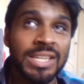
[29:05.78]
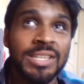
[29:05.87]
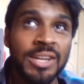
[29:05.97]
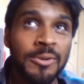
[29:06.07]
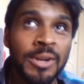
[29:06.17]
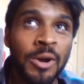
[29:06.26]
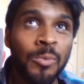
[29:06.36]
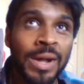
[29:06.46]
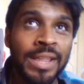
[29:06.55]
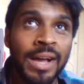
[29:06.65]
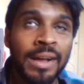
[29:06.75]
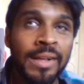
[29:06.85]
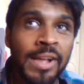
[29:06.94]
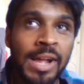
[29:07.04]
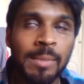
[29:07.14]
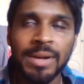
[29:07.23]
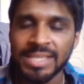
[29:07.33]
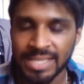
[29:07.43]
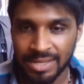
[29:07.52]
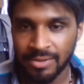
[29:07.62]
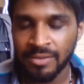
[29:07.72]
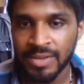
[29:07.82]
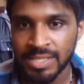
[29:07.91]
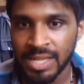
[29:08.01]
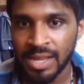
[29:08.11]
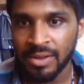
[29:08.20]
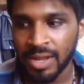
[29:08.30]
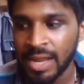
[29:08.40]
don't know whether... Because, obviously,